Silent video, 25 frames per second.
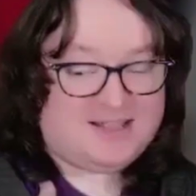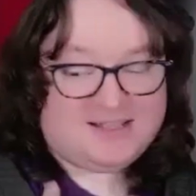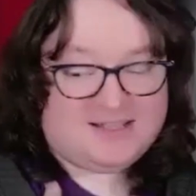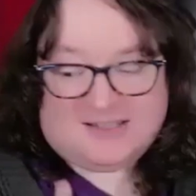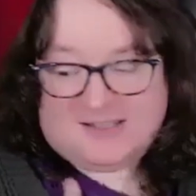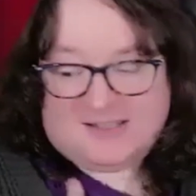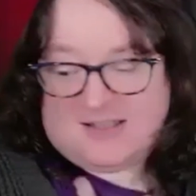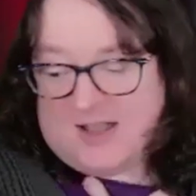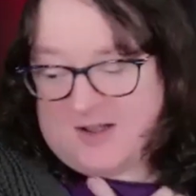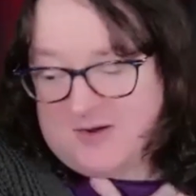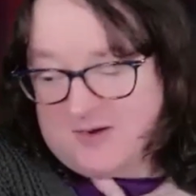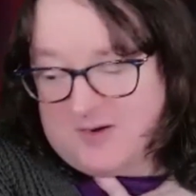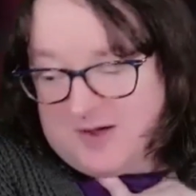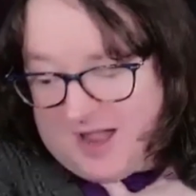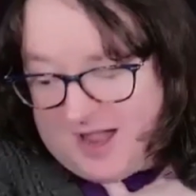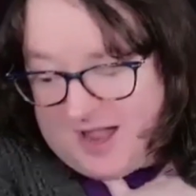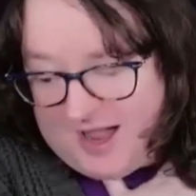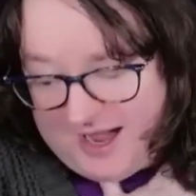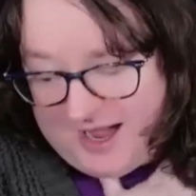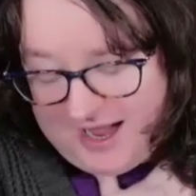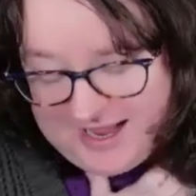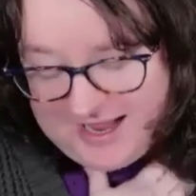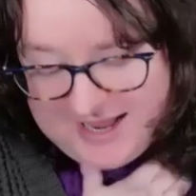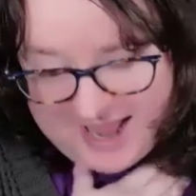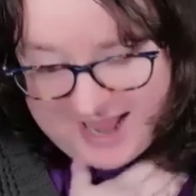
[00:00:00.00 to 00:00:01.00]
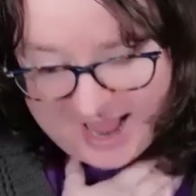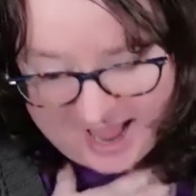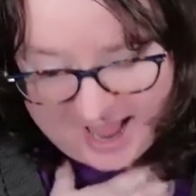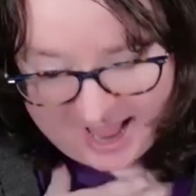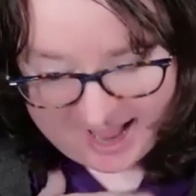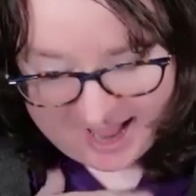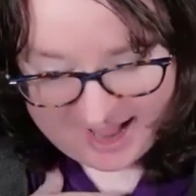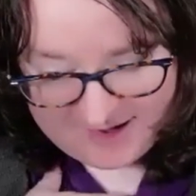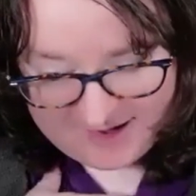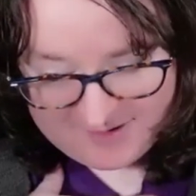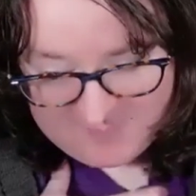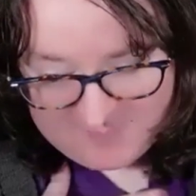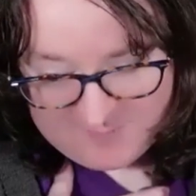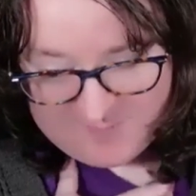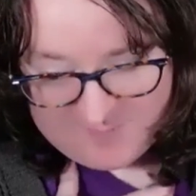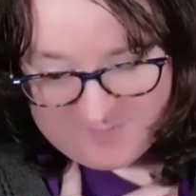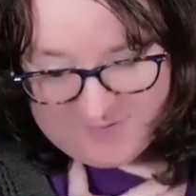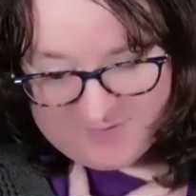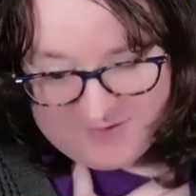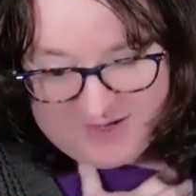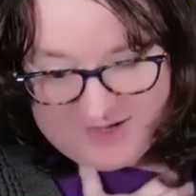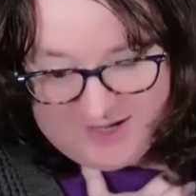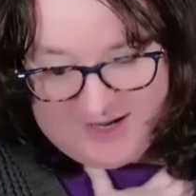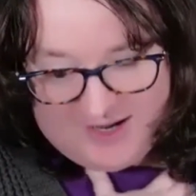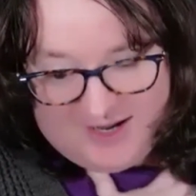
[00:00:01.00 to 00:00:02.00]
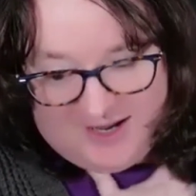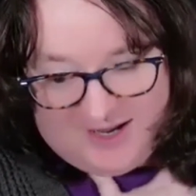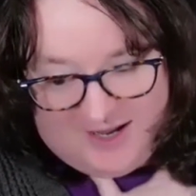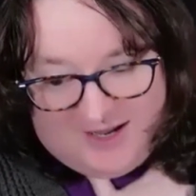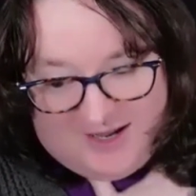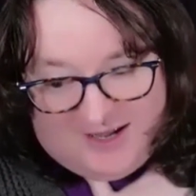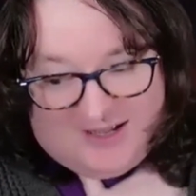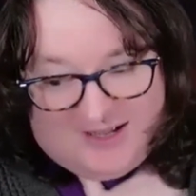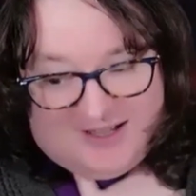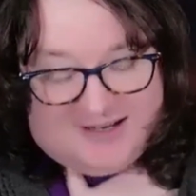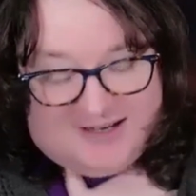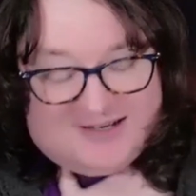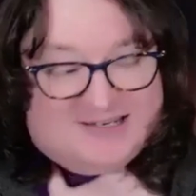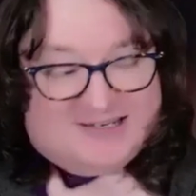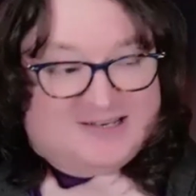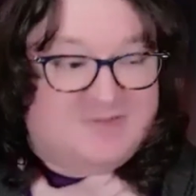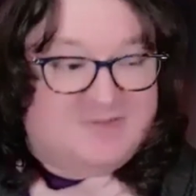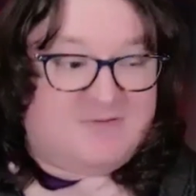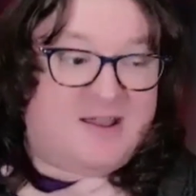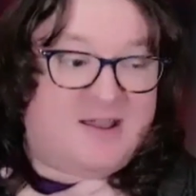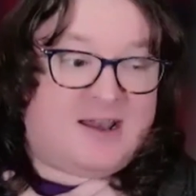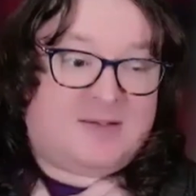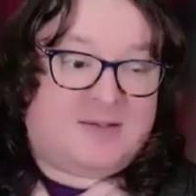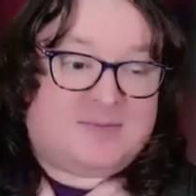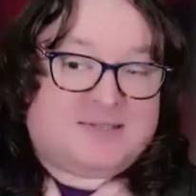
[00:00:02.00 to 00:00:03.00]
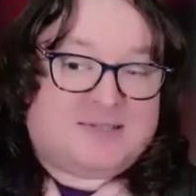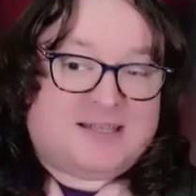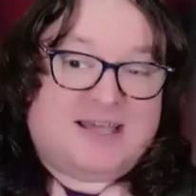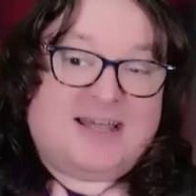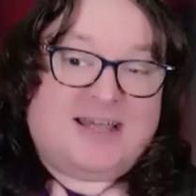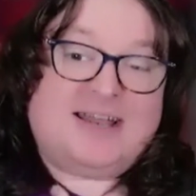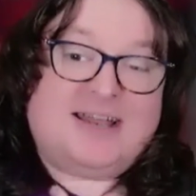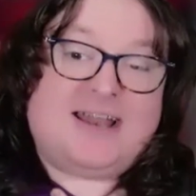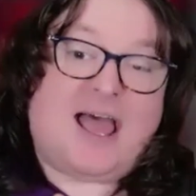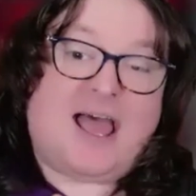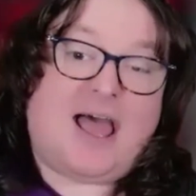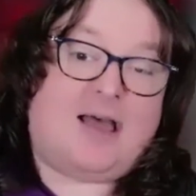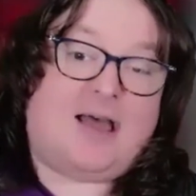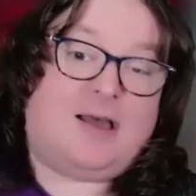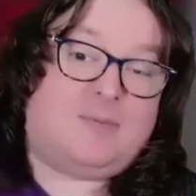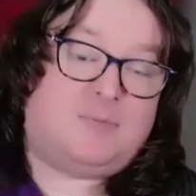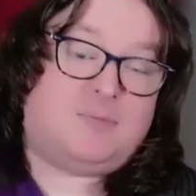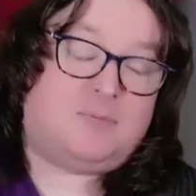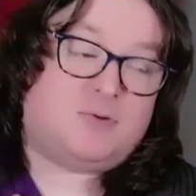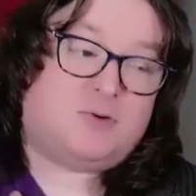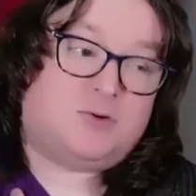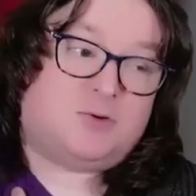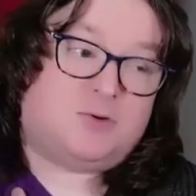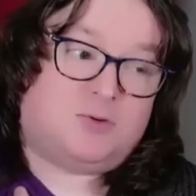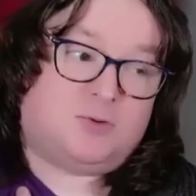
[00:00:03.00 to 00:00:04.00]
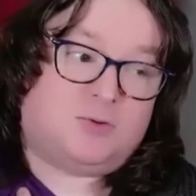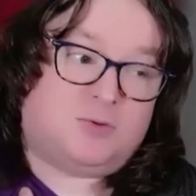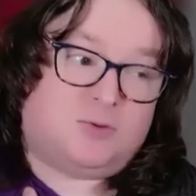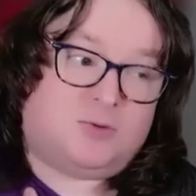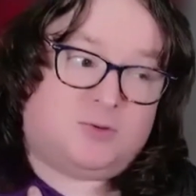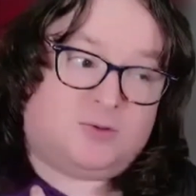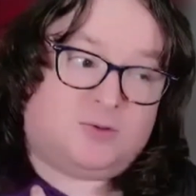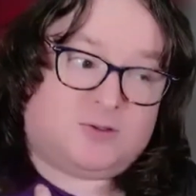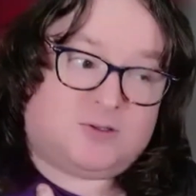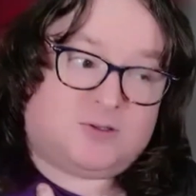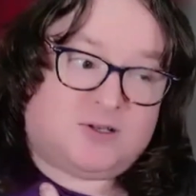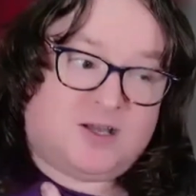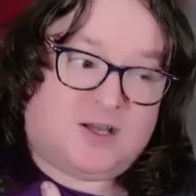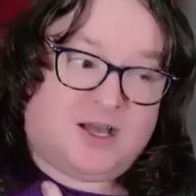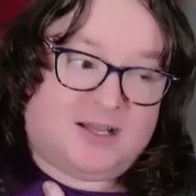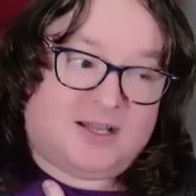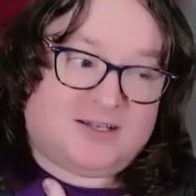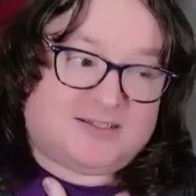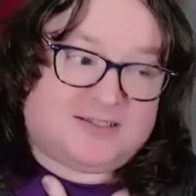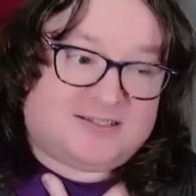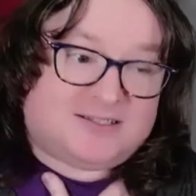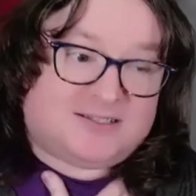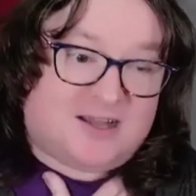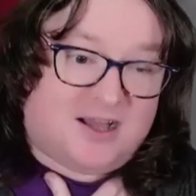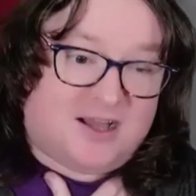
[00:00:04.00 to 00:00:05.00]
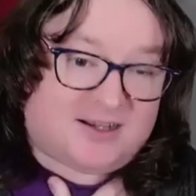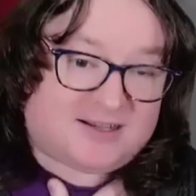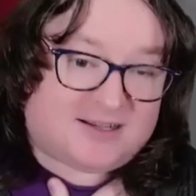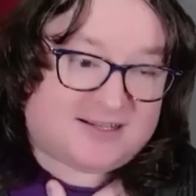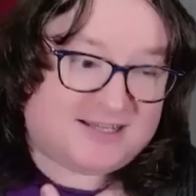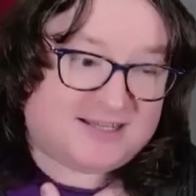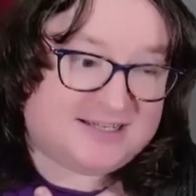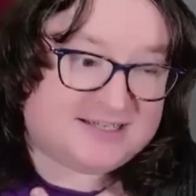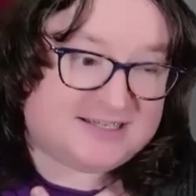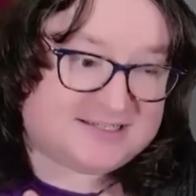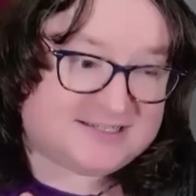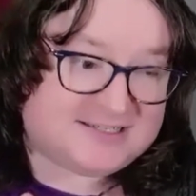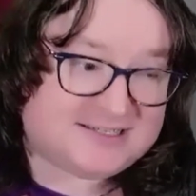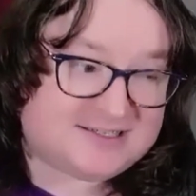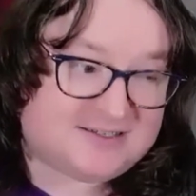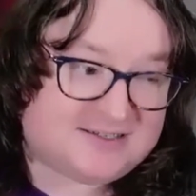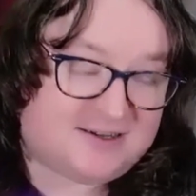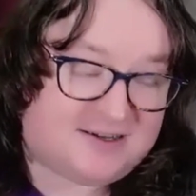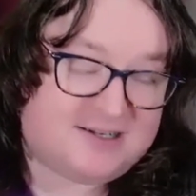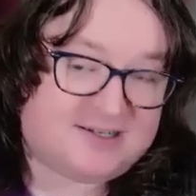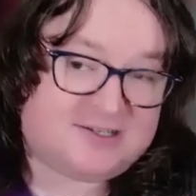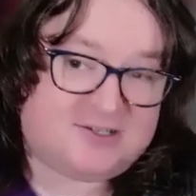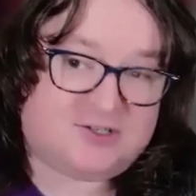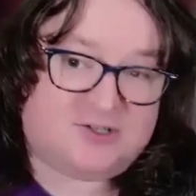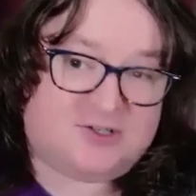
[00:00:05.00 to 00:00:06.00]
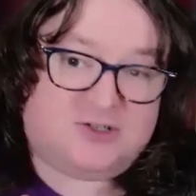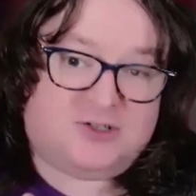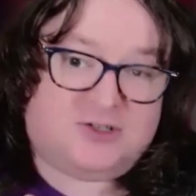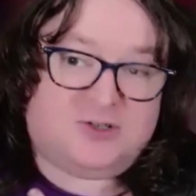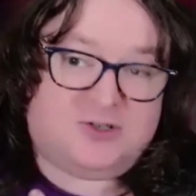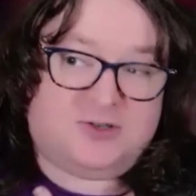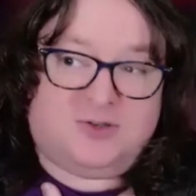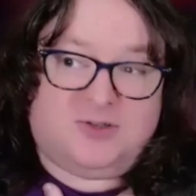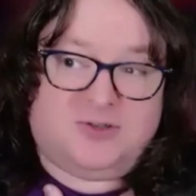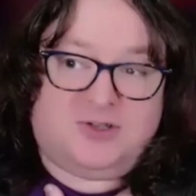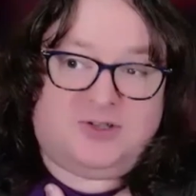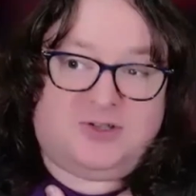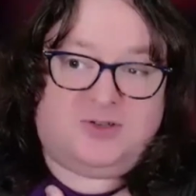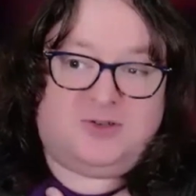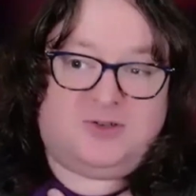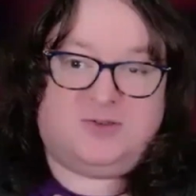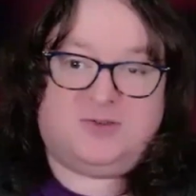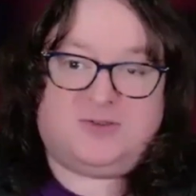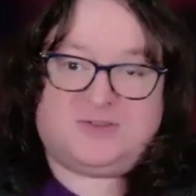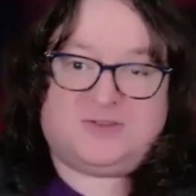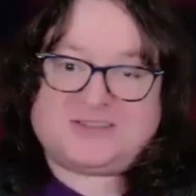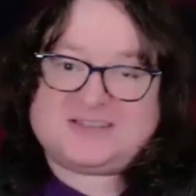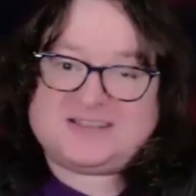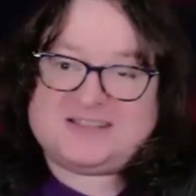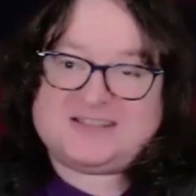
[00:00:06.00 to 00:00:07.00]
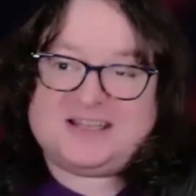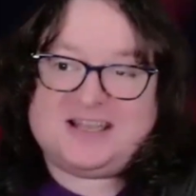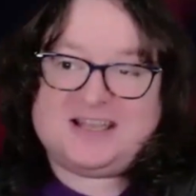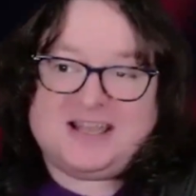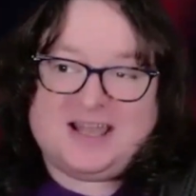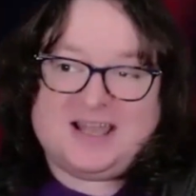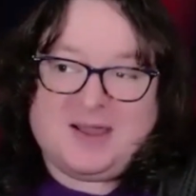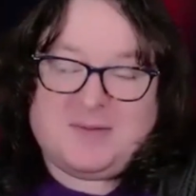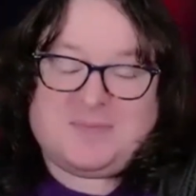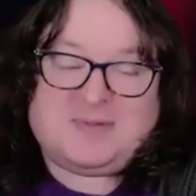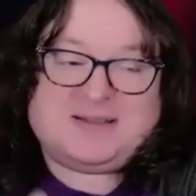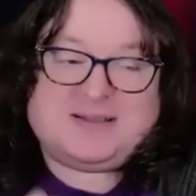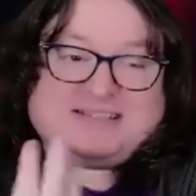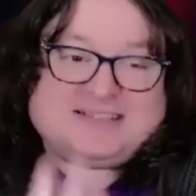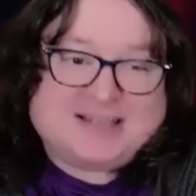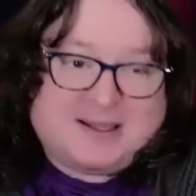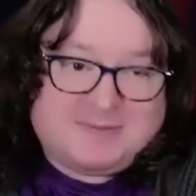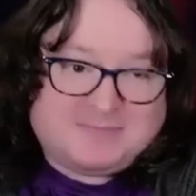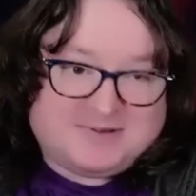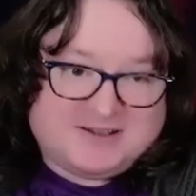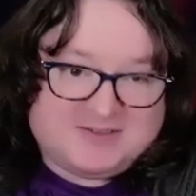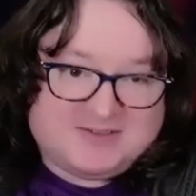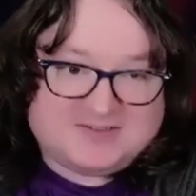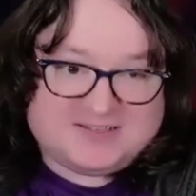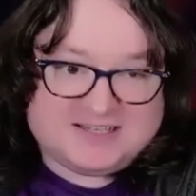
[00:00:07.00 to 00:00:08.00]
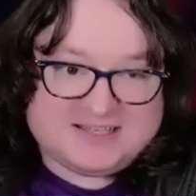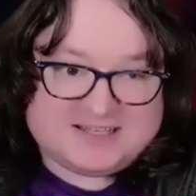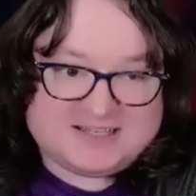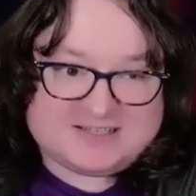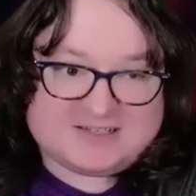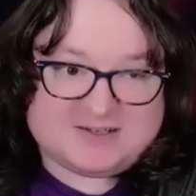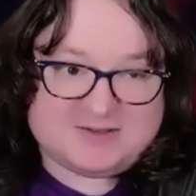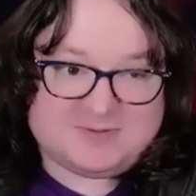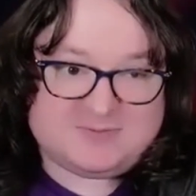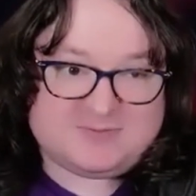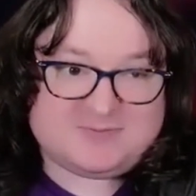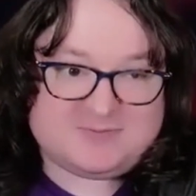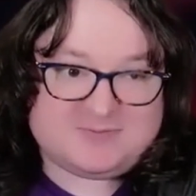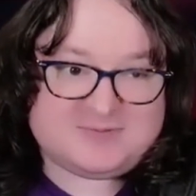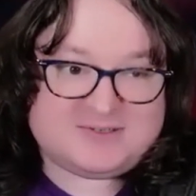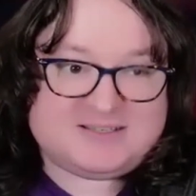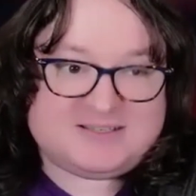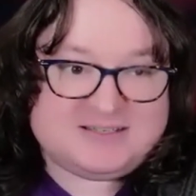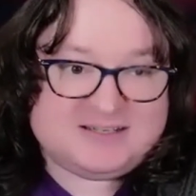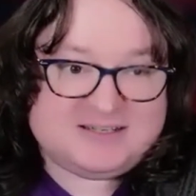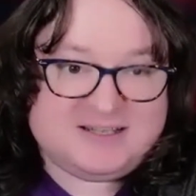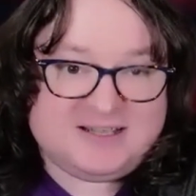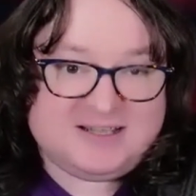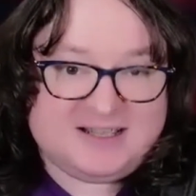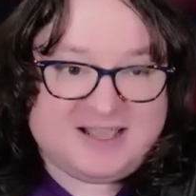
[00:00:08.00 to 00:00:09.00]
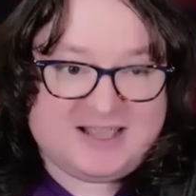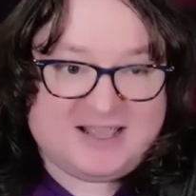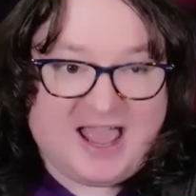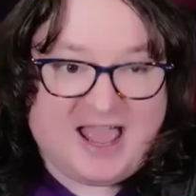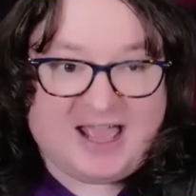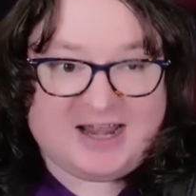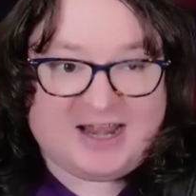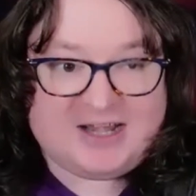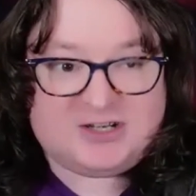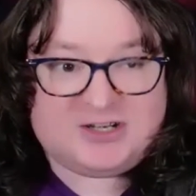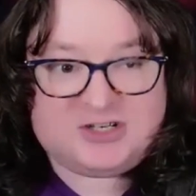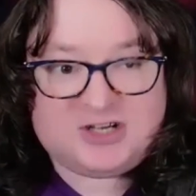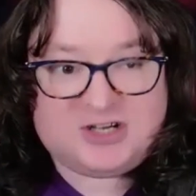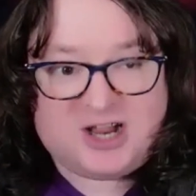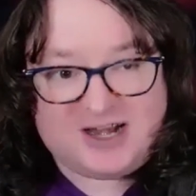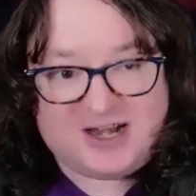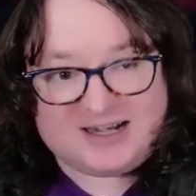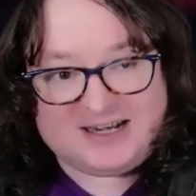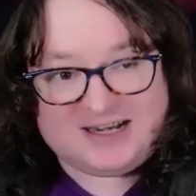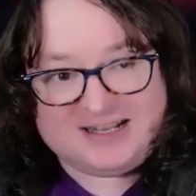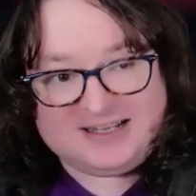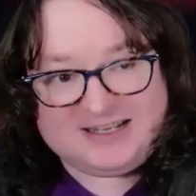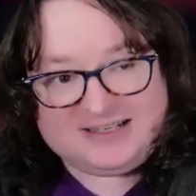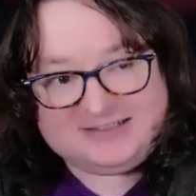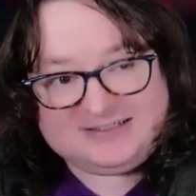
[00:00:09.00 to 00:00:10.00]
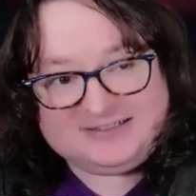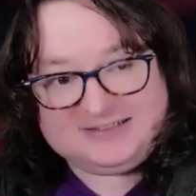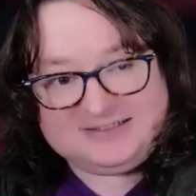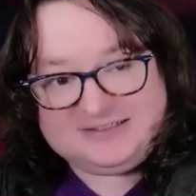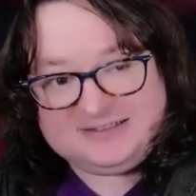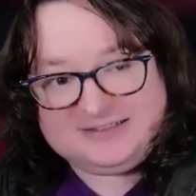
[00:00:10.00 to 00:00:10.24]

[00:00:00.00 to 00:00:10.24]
So I have developed an app called Unstuck. It's designed to use perceptive systems and journaling